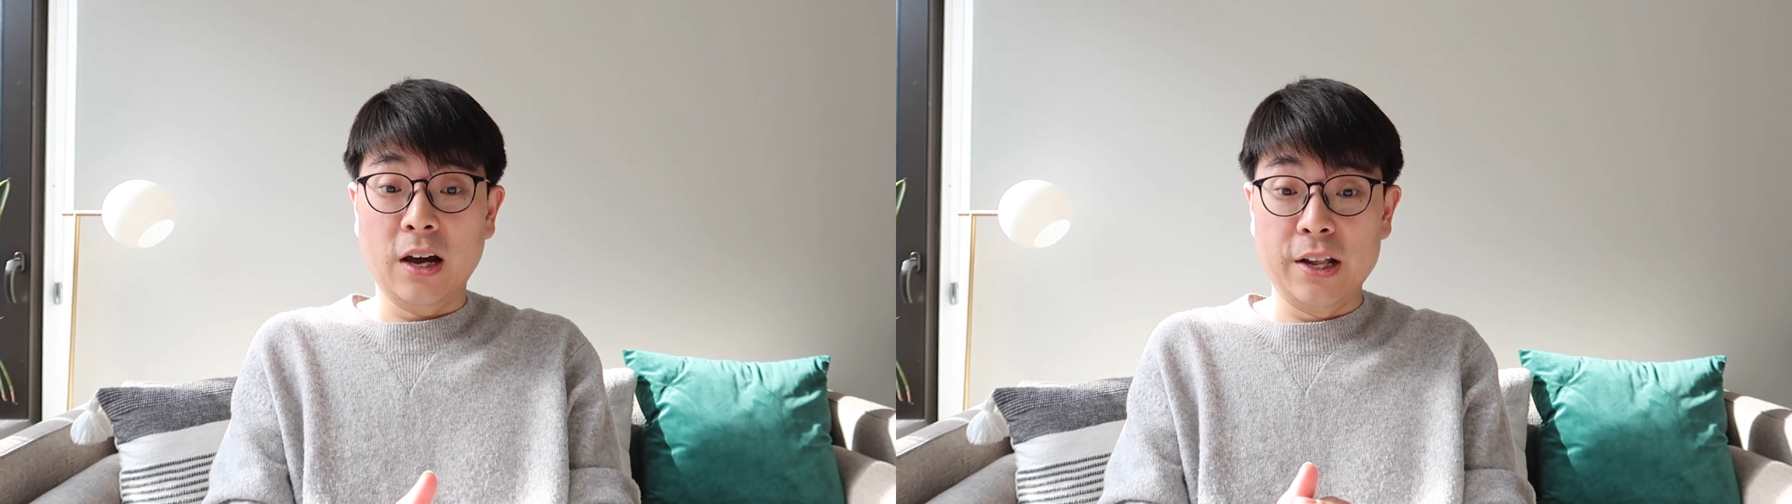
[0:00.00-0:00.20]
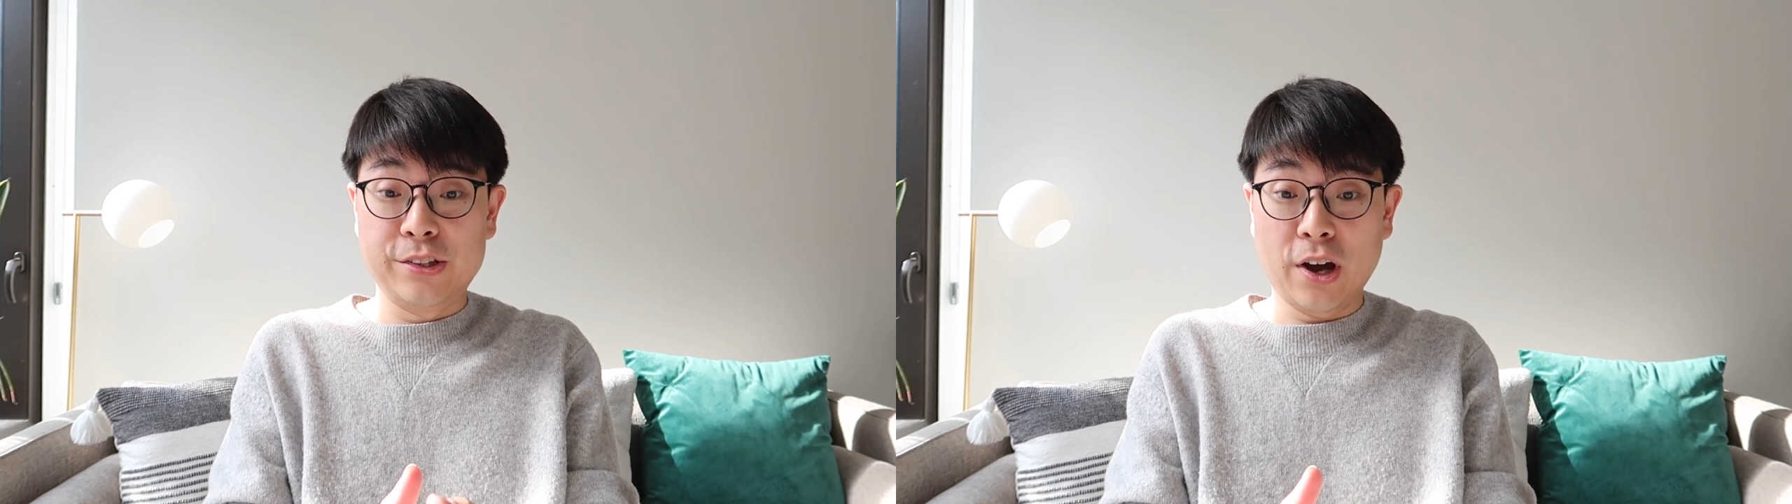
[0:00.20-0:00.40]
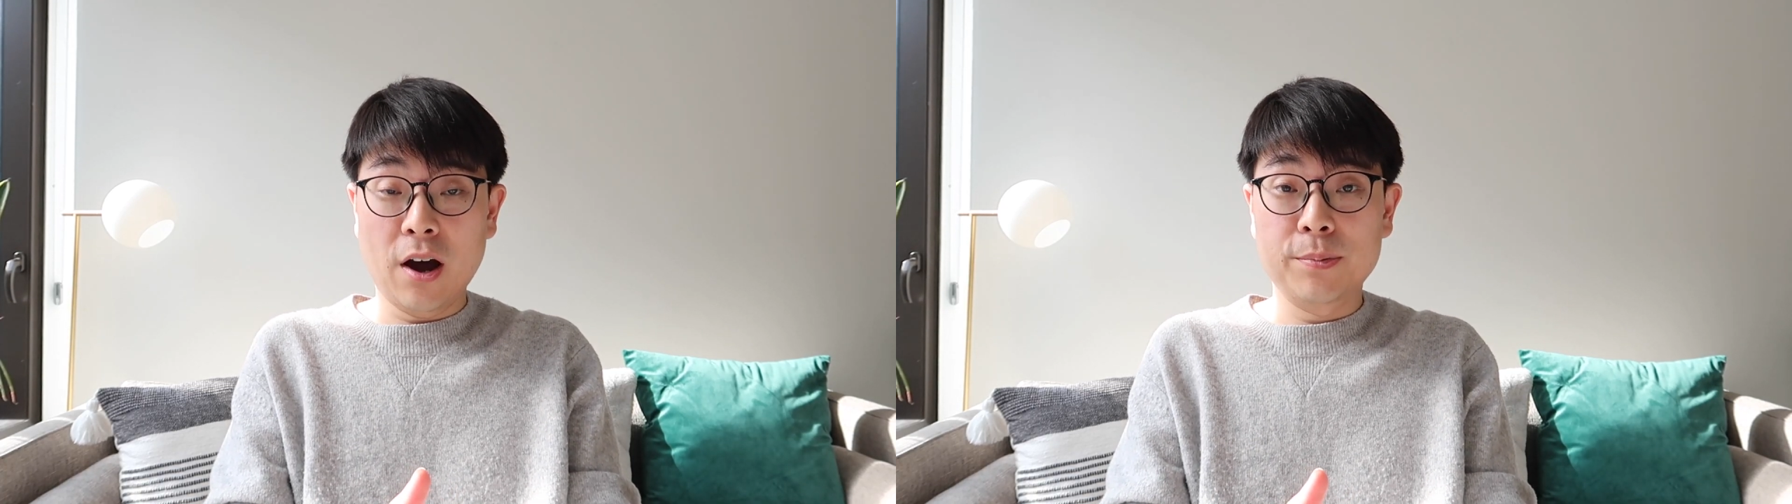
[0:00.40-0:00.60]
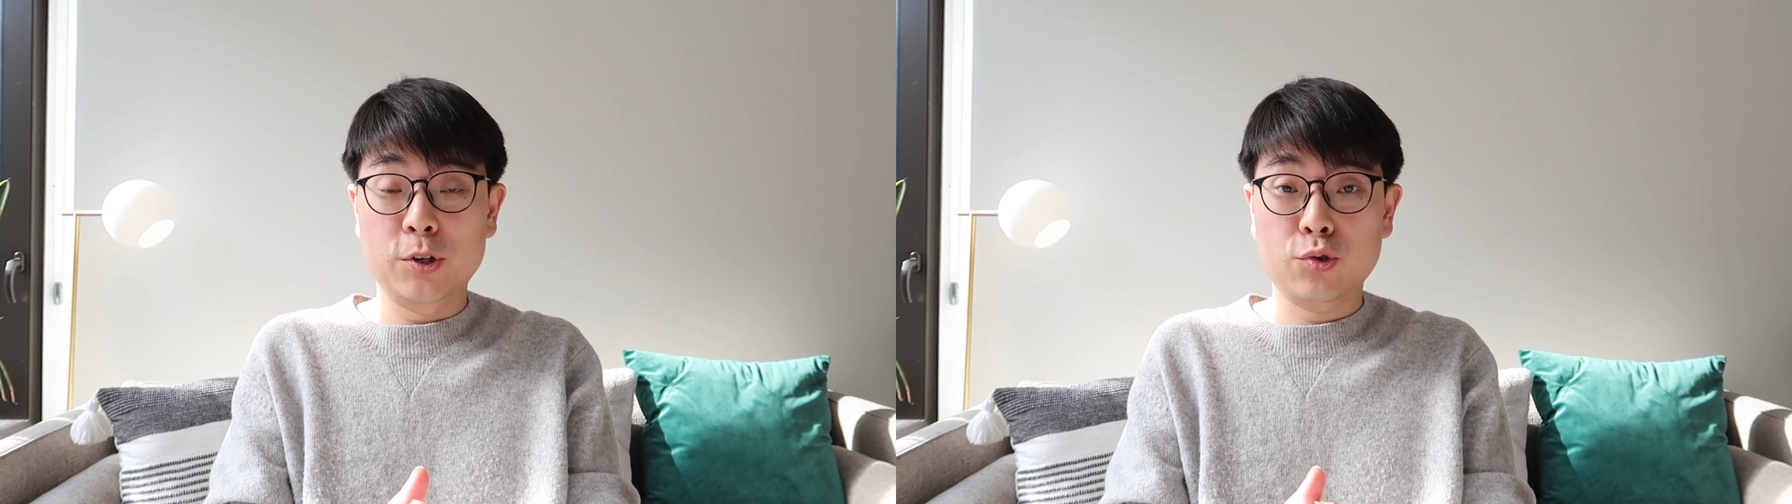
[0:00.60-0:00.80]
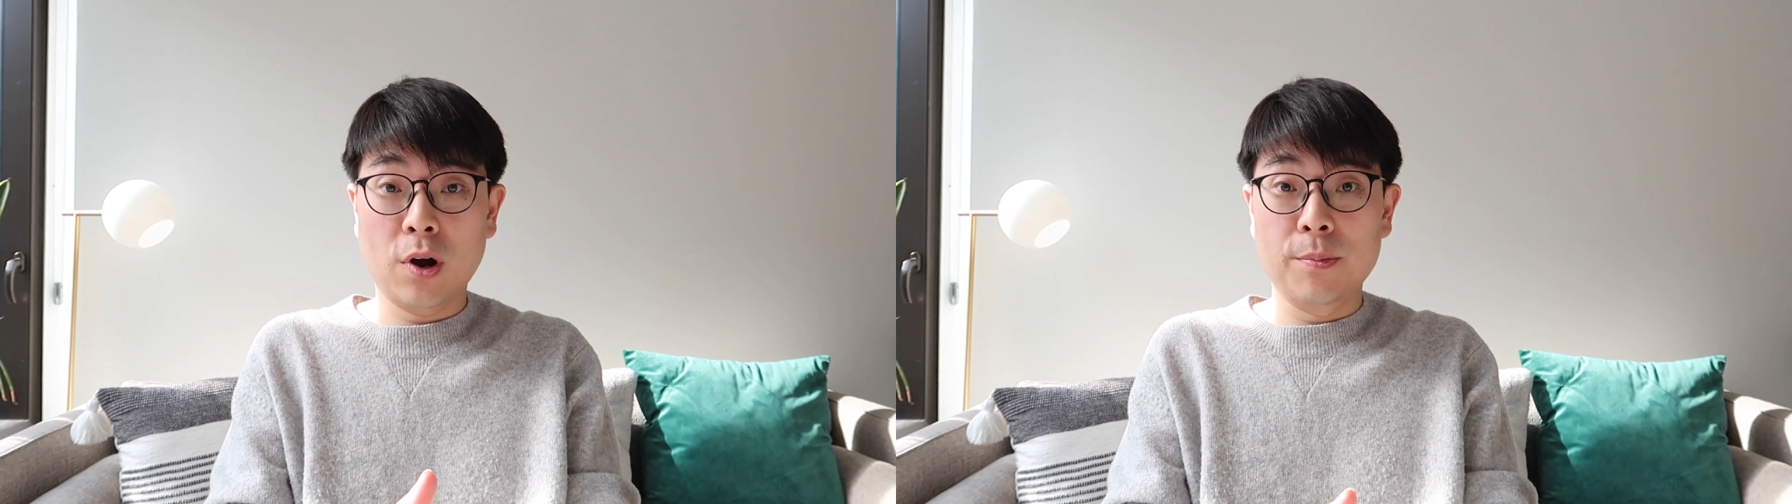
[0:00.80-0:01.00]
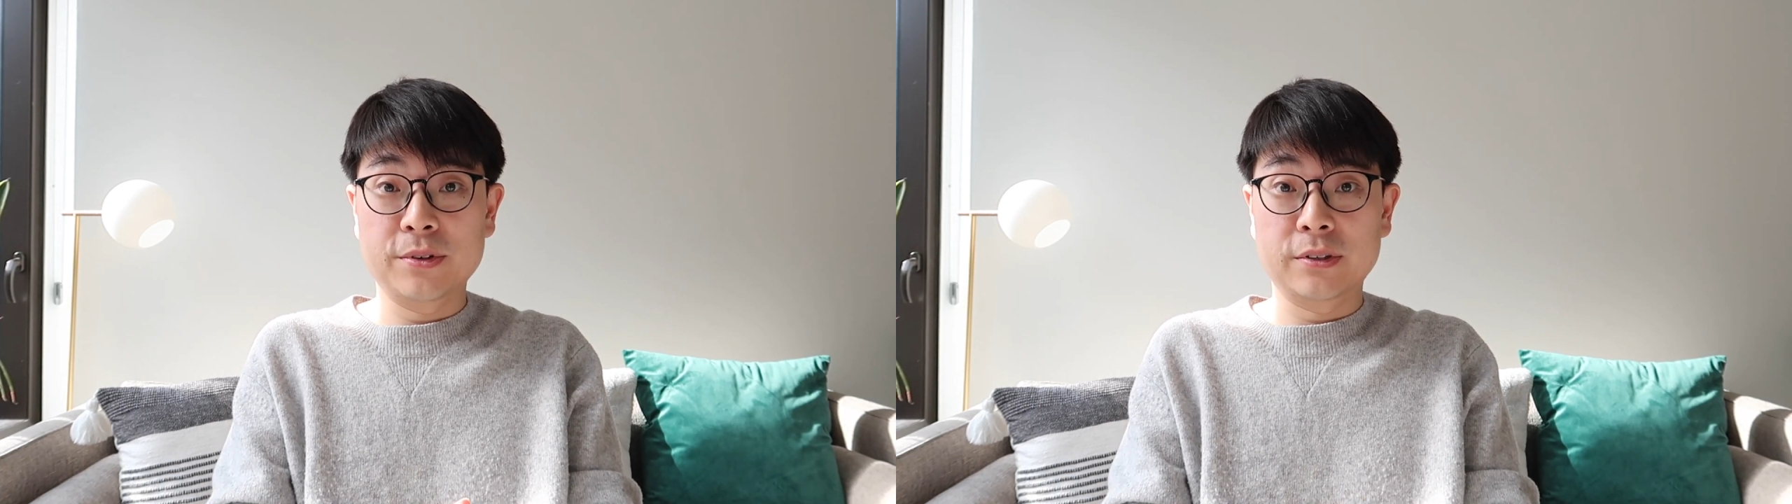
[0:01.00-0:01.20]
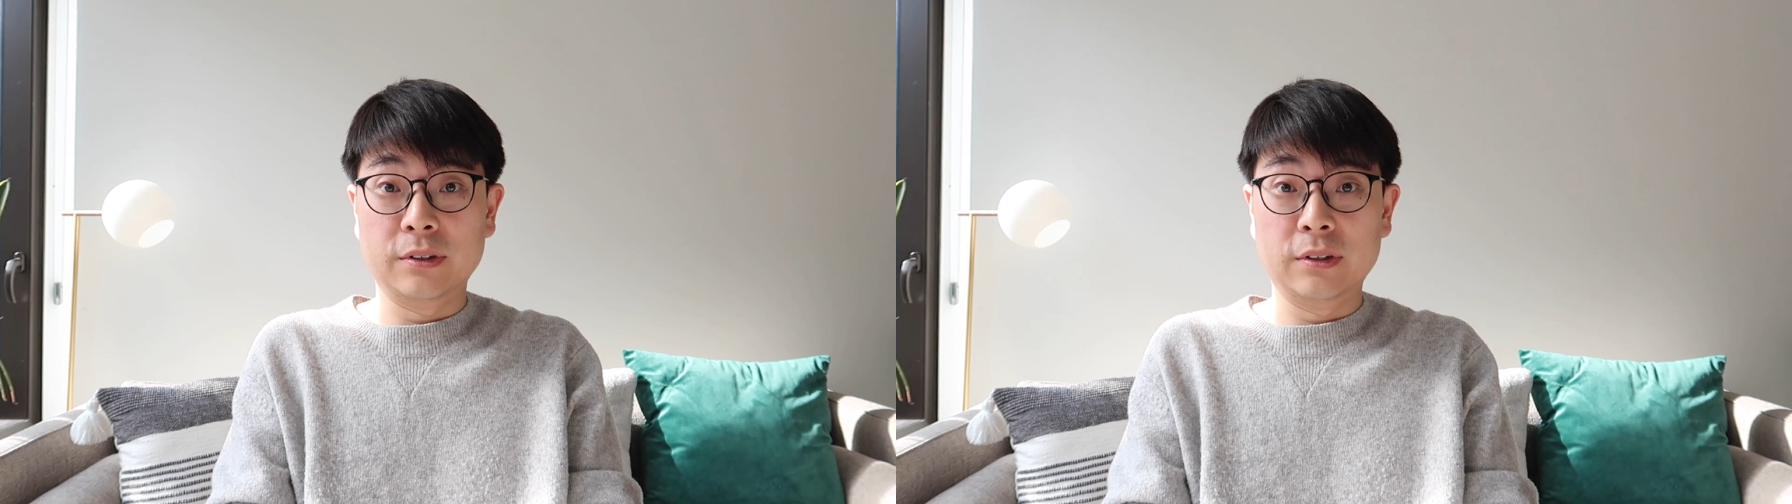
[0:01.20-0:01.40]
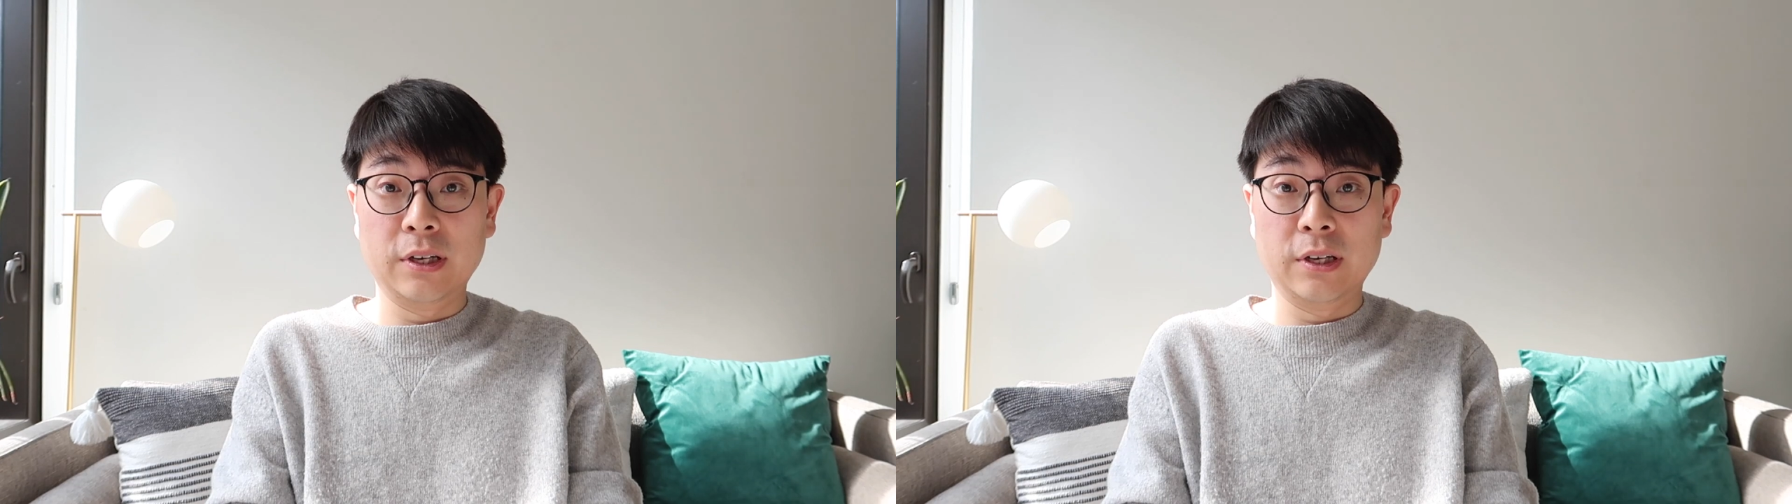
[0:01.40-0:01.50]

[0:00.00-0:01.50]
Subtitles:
adopt Trump's